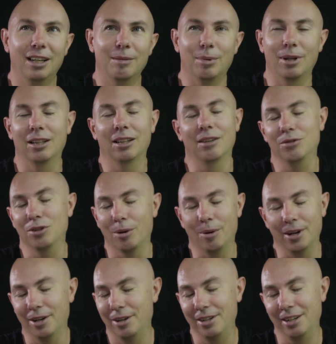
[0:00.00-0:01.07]
But I love
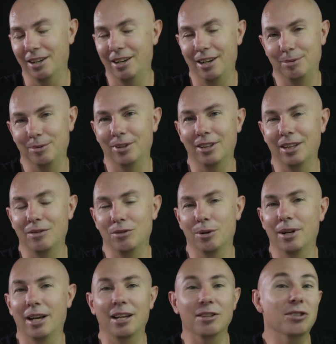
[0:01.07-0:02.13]
Joanna, you know, I absolutely love
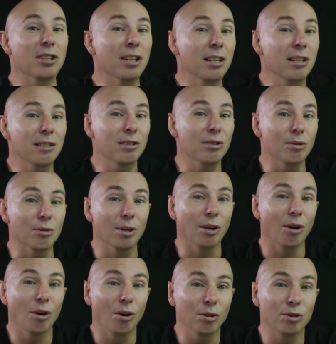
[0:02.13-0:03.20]
Joanna, and she's doing
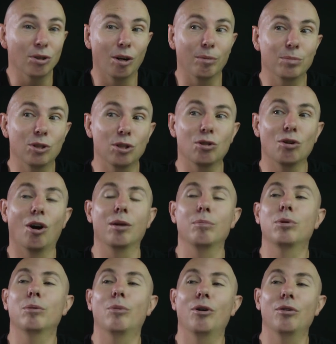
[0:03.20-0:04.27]
her job to try and
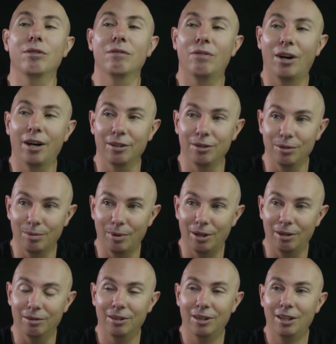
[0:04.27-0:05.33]
promote the fight as
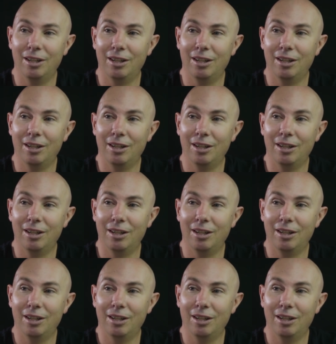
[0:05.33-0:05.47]
well.